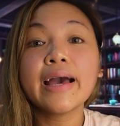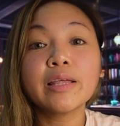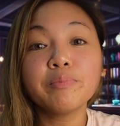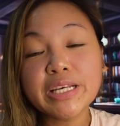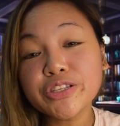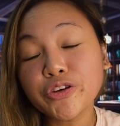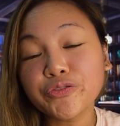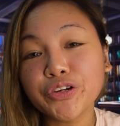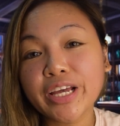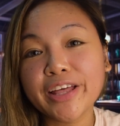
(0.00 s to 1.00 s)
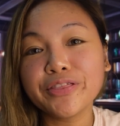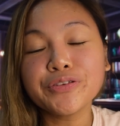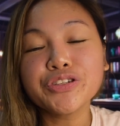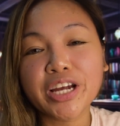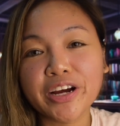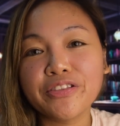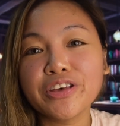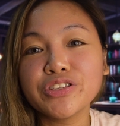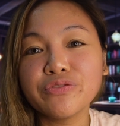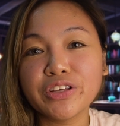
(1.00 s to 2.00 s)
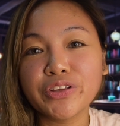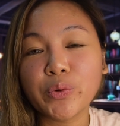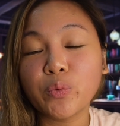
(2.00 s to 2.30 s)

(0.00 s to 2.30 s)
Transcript: And please don't forget to share this video.